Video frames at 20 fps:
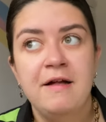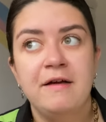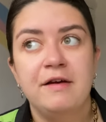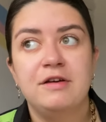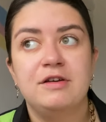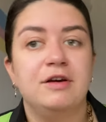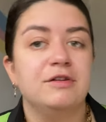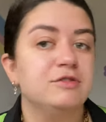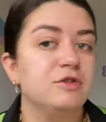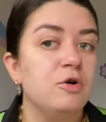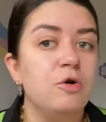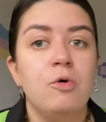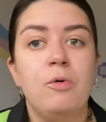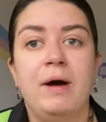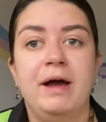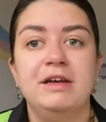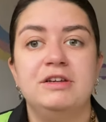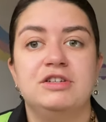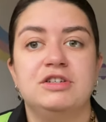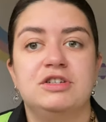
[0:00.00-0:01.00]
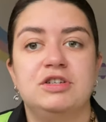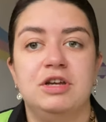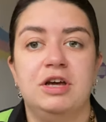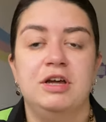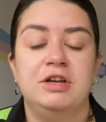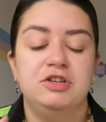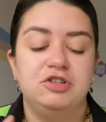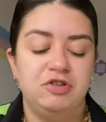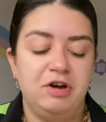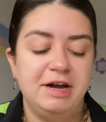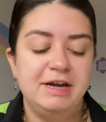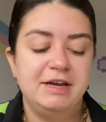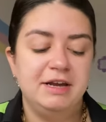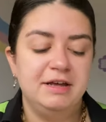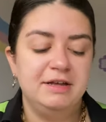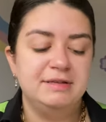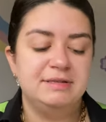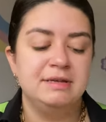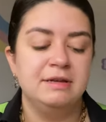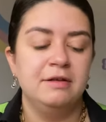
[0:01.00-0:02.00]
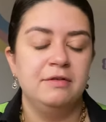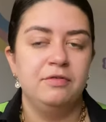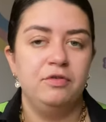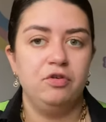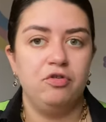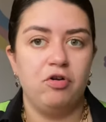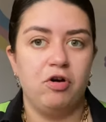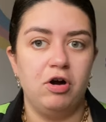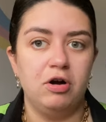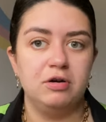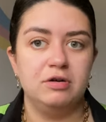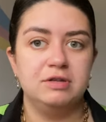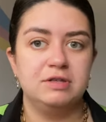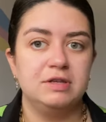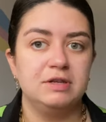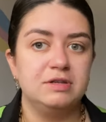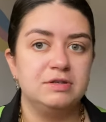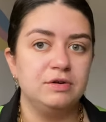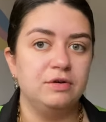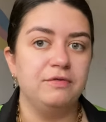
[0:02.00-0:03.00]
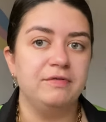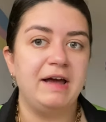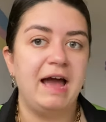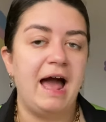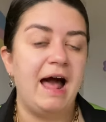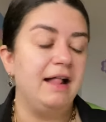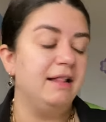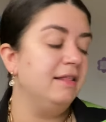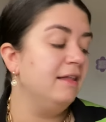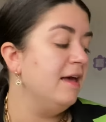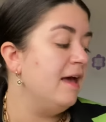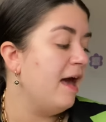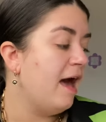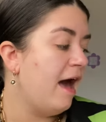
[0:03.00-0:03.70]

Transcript: because always just a trainers, Crocs sort of gal,